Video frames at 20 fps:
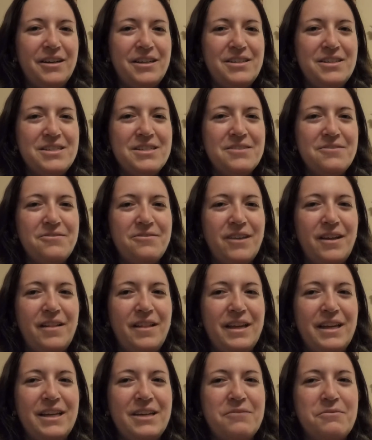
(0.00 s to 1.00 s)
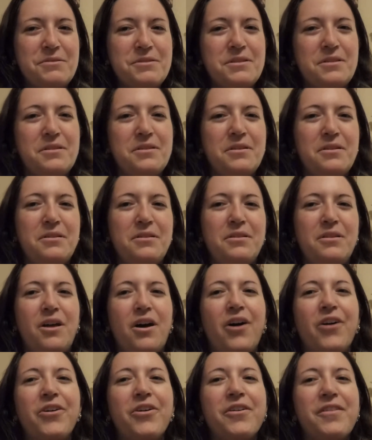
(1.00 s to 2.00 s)
It just felt like it was a little
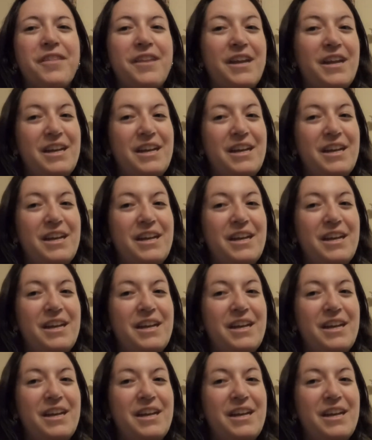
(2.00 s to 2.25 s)
longer than